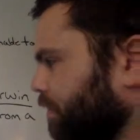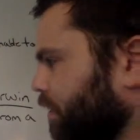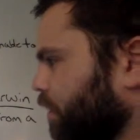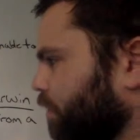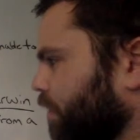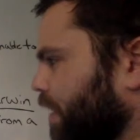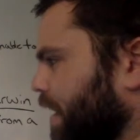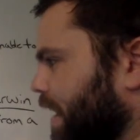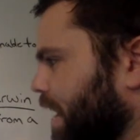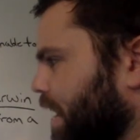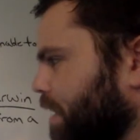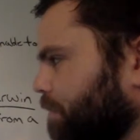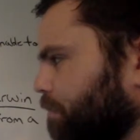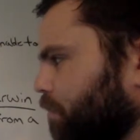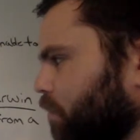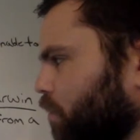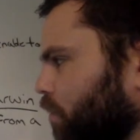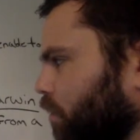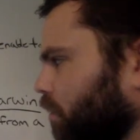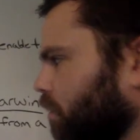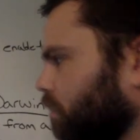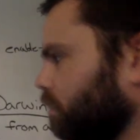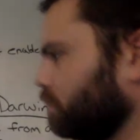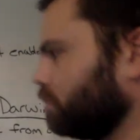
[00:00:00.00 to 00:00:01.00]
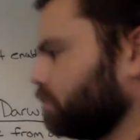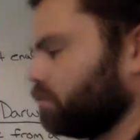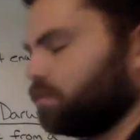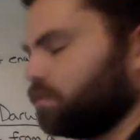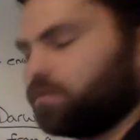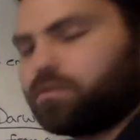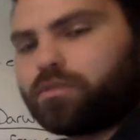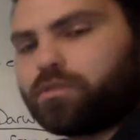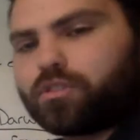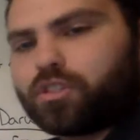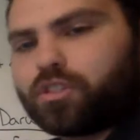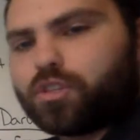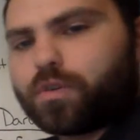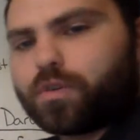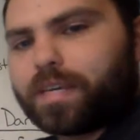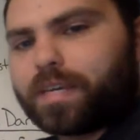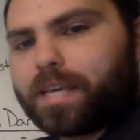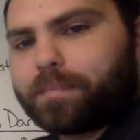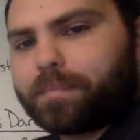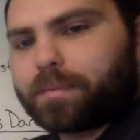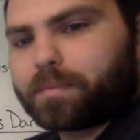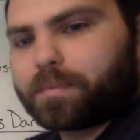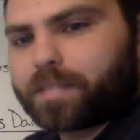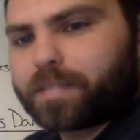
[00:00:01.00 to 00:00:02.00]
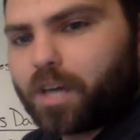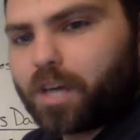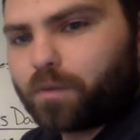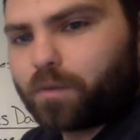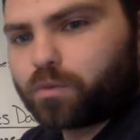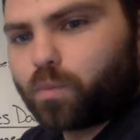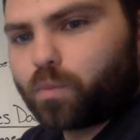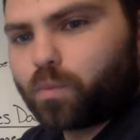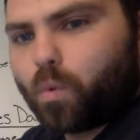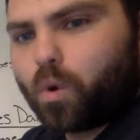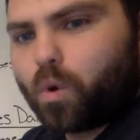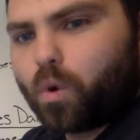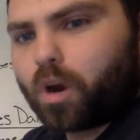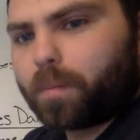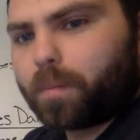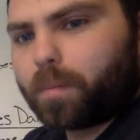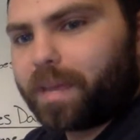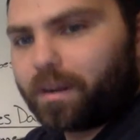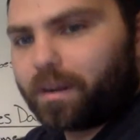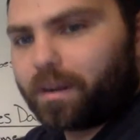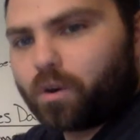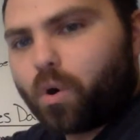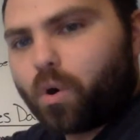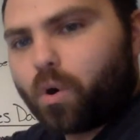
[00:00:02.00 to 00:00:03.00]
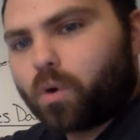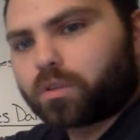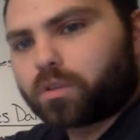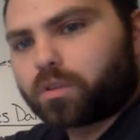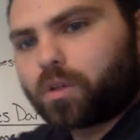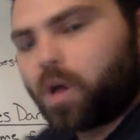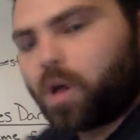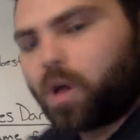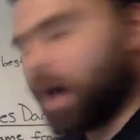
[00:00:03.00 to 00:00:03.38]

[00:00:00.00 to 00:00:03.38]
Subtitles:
they're able to keep themselves warm in cold